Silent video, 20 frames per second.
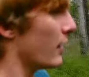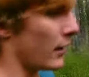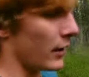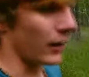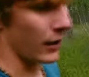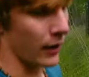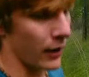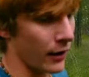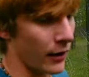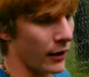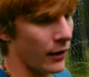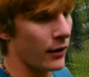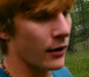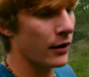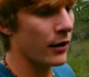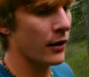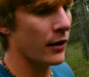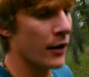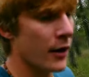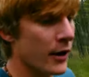
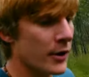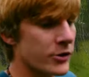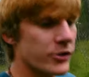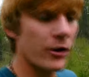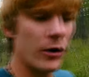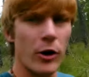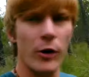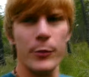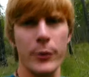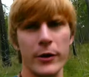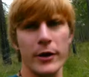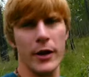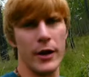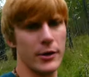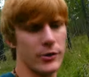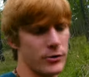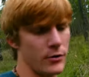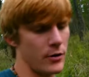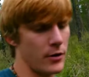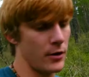So I hope you
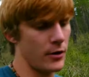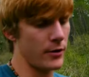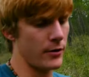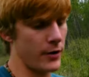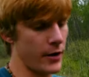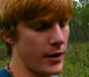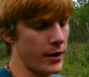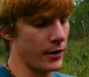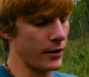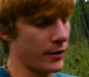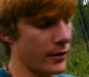guys are all right.